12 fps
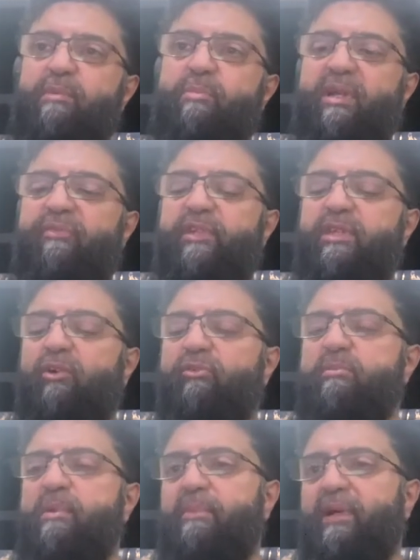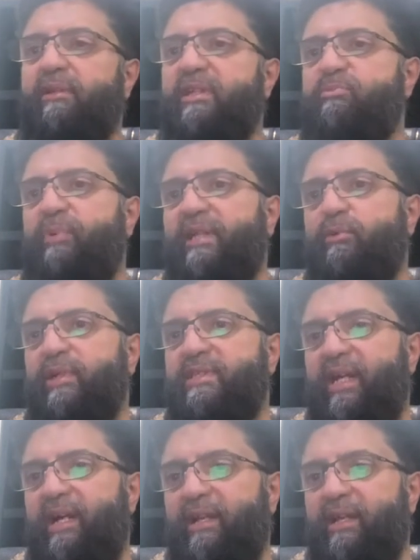But if you don't remember Allah subhanahu wa
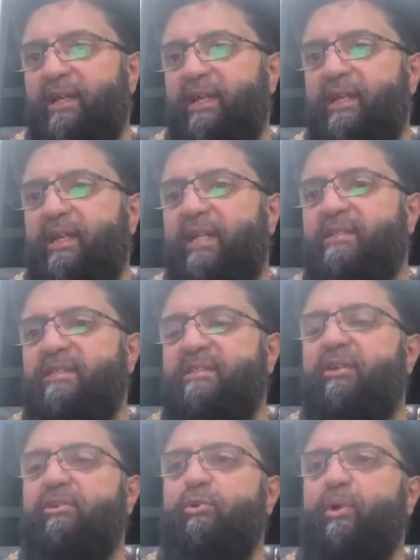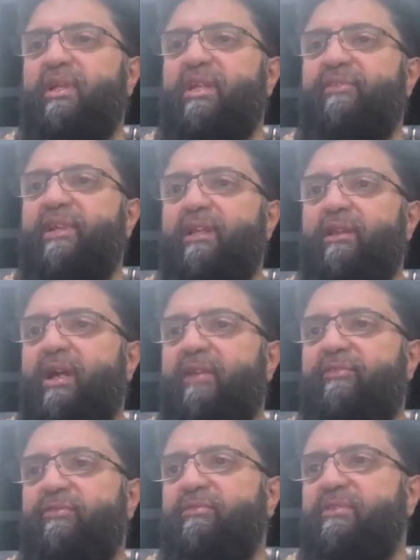ta'ala, it's as though you are living a
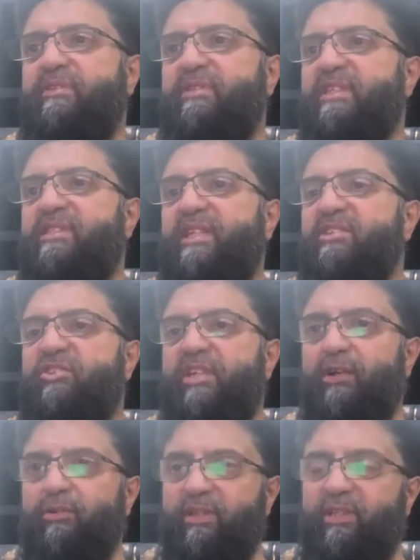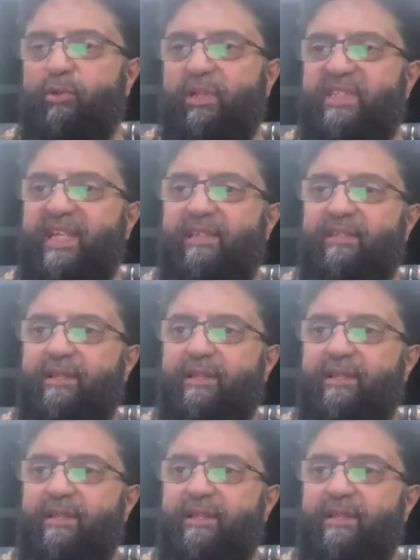life just in shell, you are dead.